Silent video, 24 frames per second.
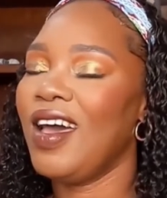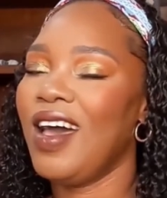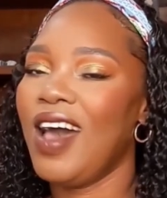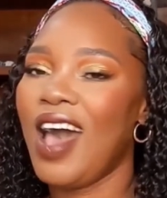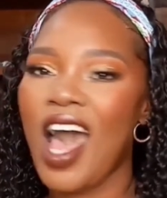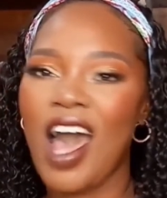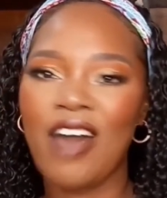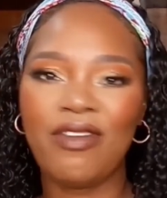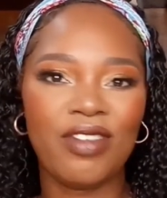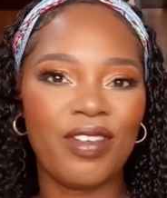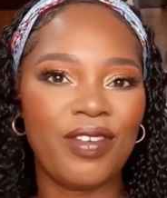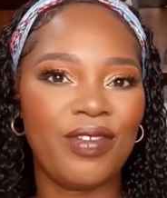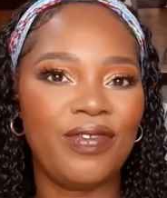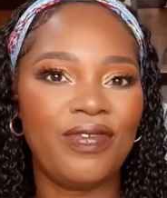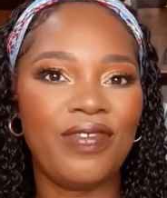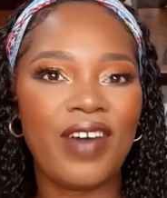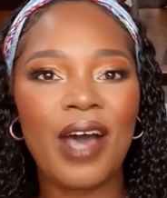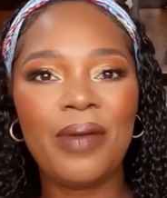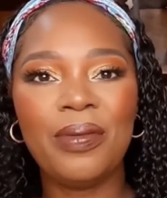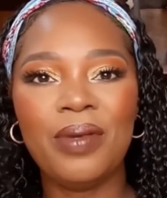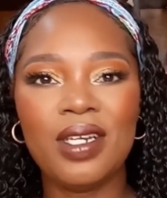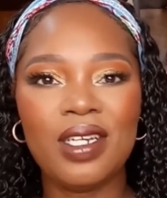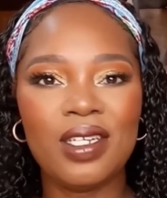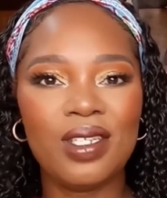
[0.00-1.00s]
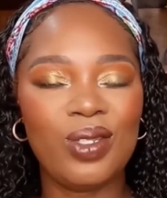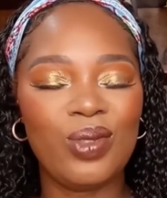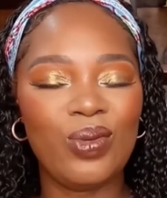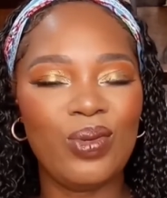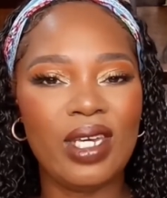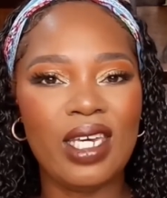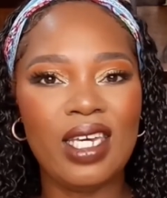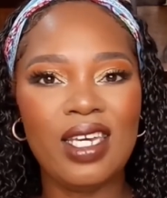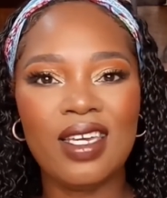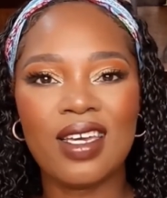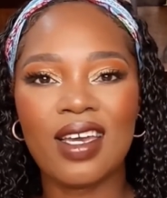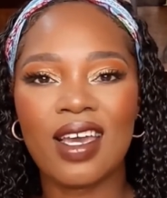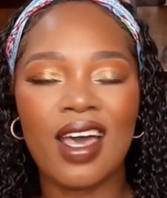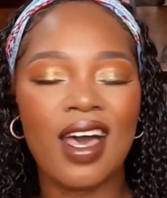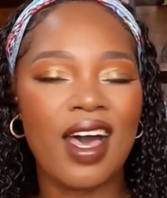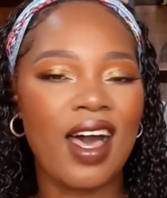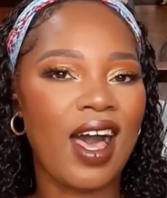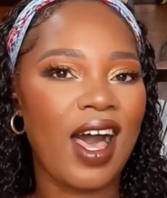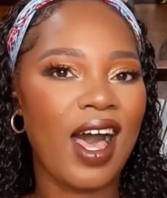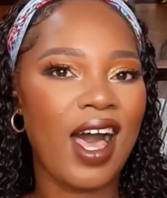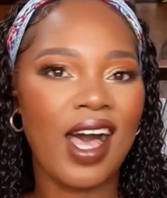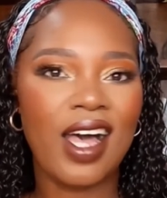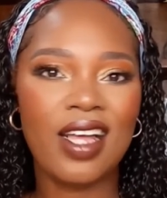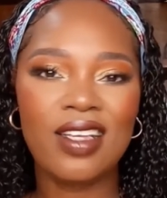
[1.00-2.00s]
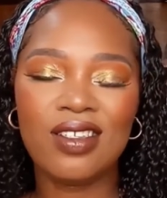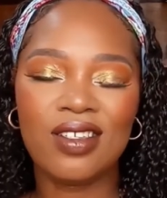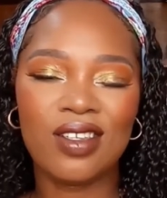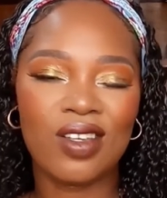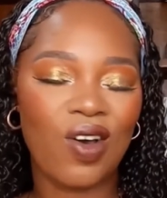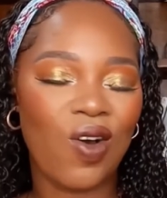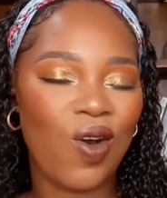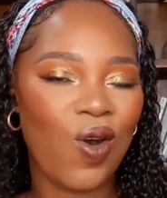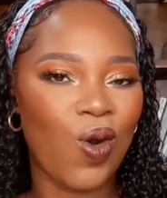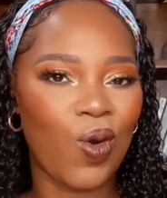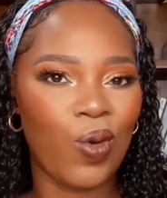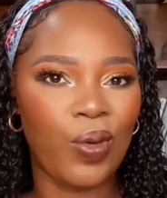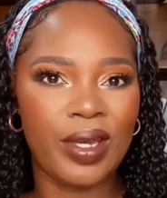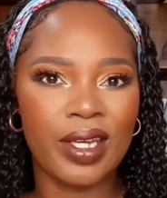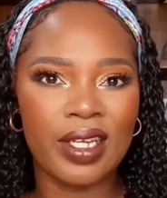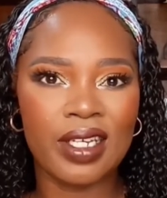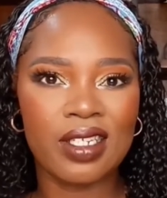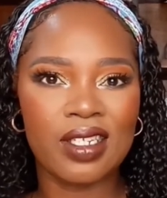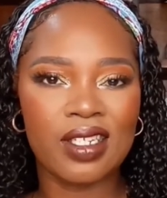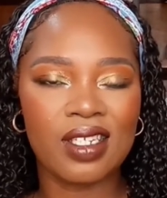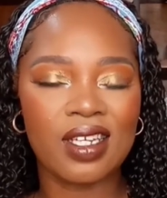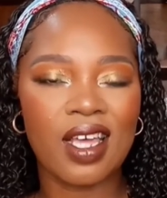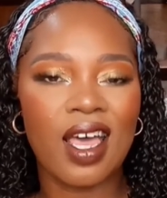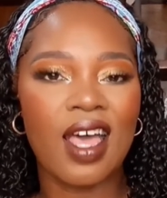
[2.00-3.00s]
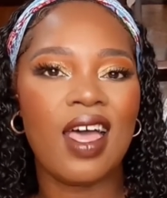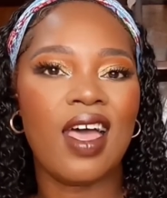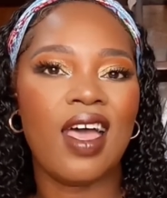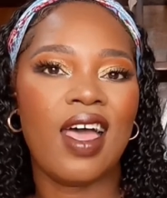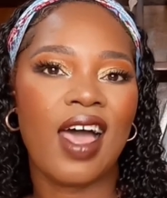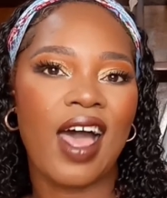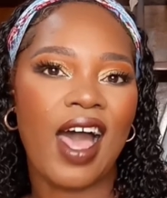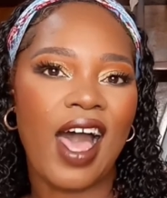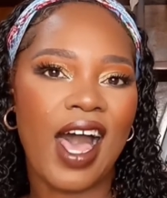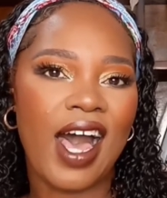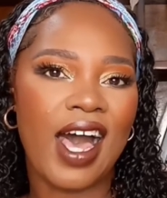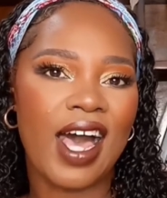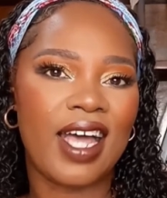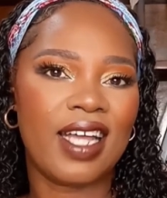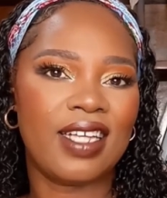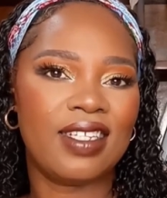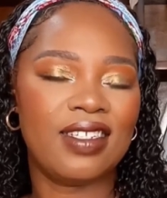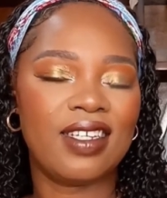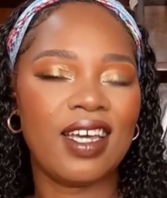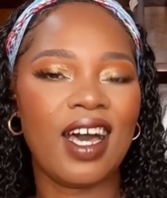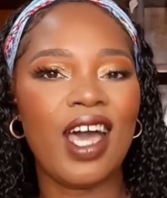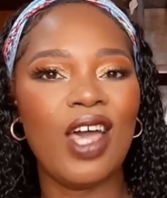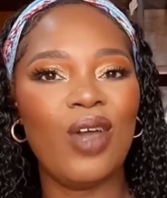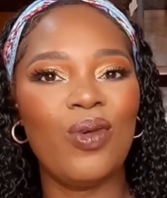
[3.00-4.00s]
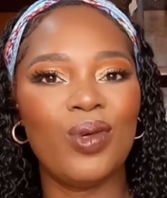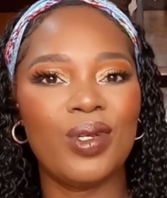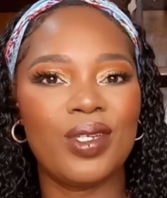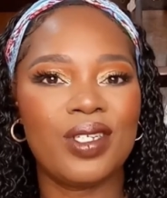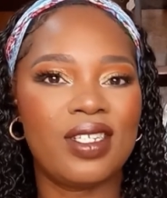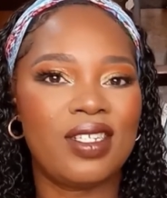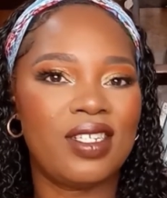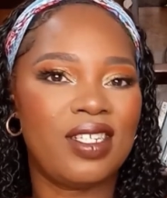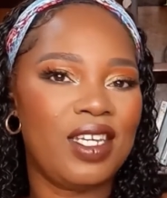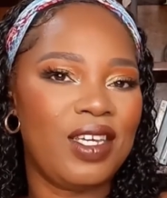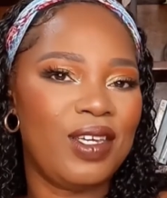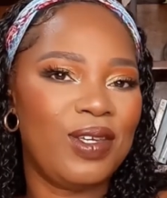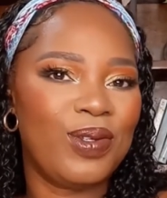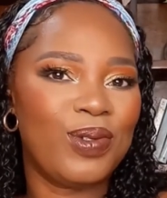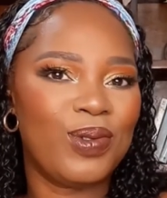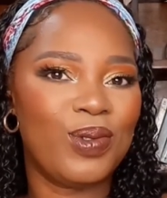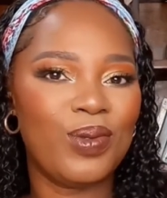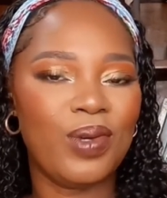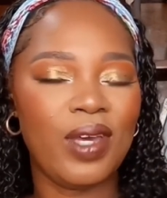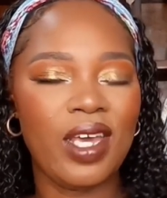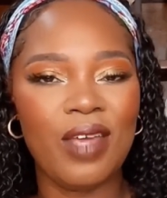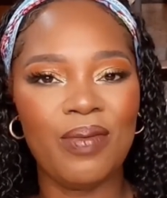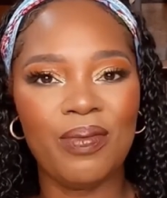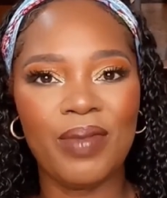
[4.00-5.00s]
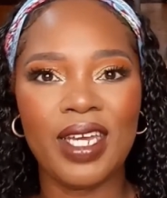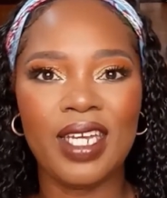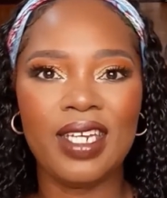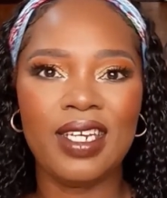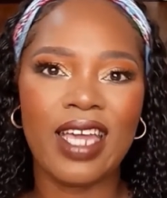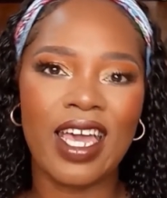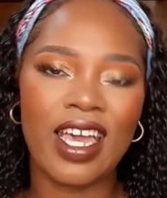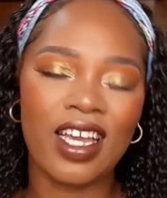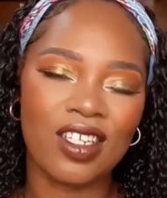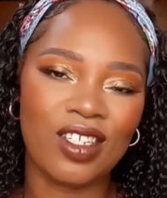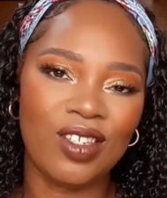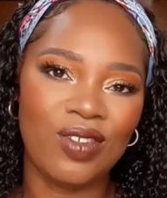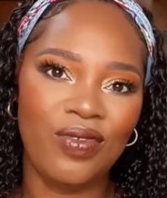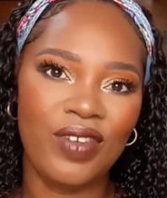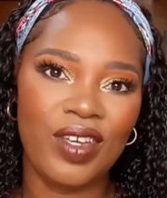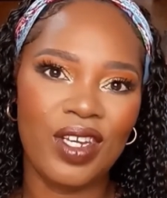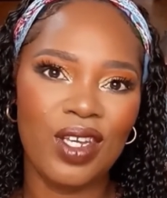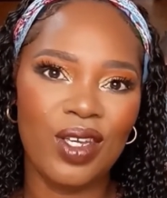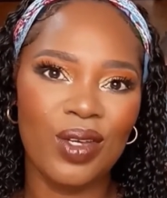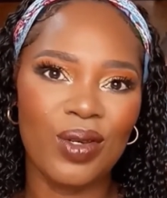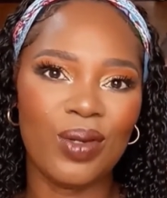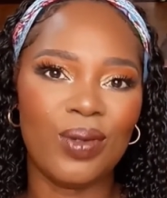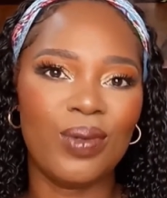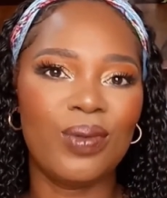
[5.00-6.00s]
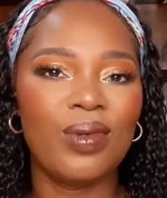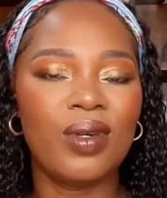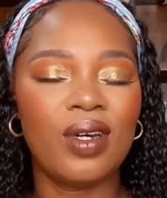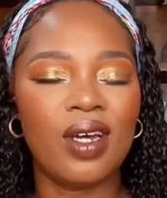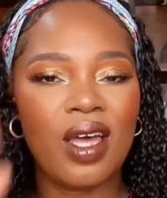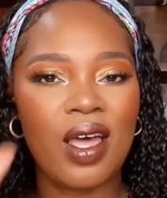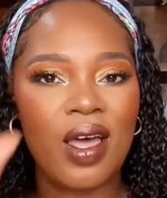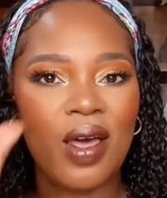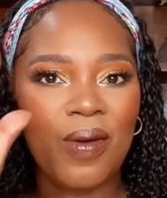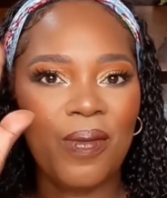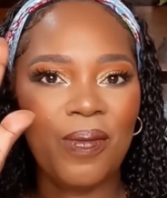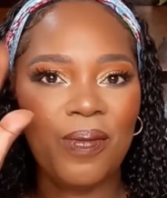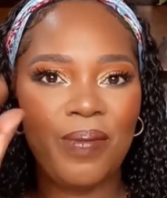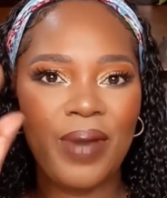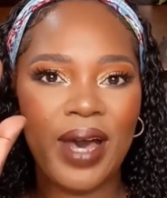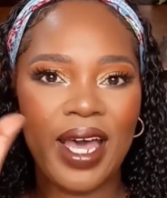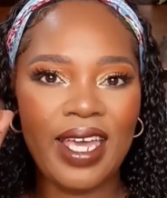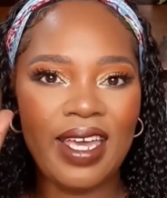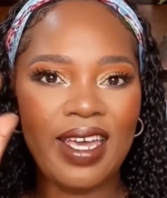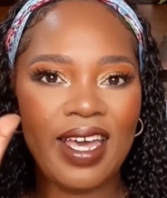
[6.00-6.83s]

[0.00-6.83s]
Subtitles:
Have a fabulous week as always, and I will see you in my next video. Bye